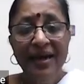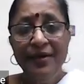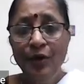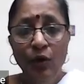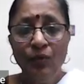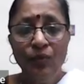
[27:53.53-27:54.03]

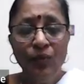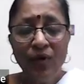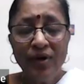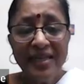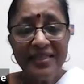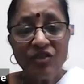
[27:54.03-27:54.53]
No.
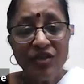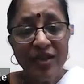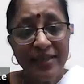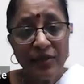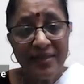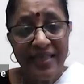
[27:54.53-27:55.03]
What he's
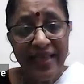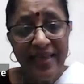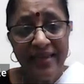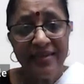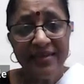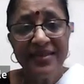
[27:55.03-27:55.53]
trying to say
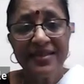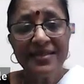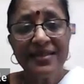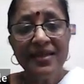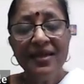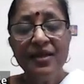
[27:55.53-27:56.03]

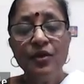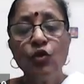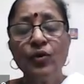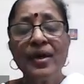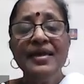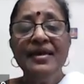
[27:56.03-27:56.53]
is
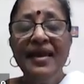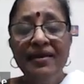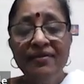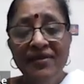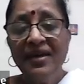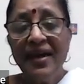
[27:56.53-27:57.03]
you can
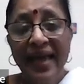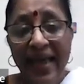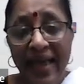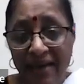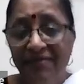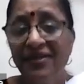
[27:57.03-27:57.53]
never,
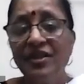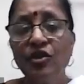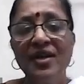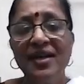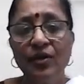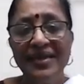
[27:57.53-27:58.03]
ever
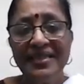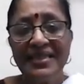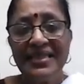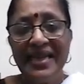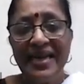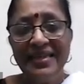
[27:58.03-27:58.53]
try to
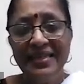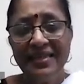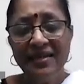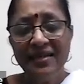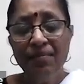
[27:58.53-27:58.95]
understand it